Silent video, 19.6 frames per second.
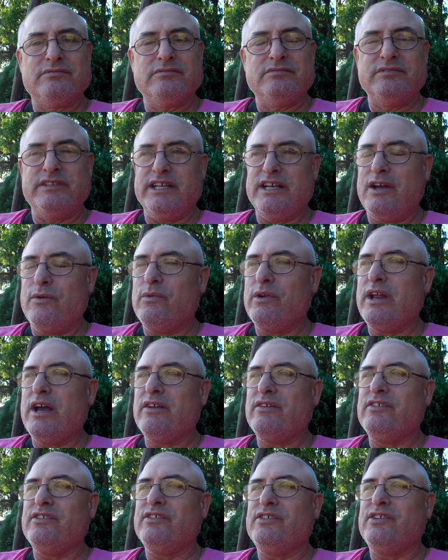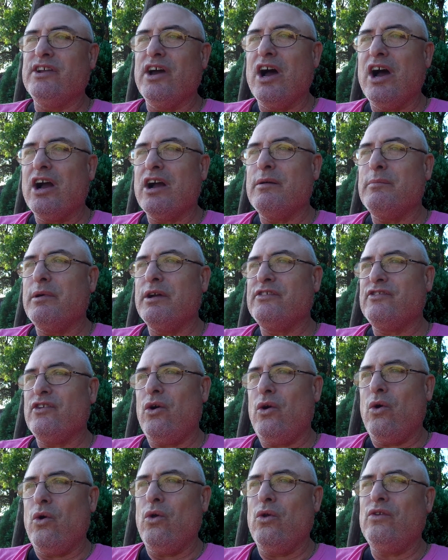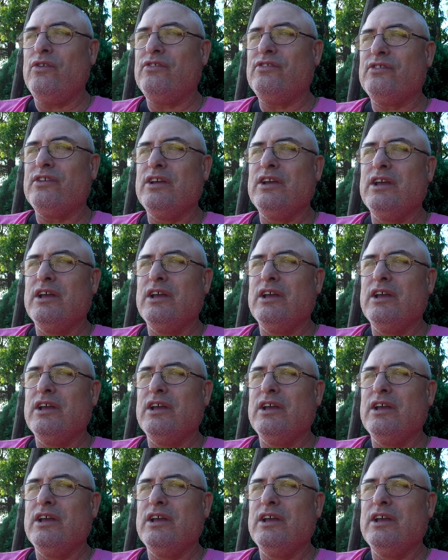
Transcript: Then I went out and dug a bunch of holes.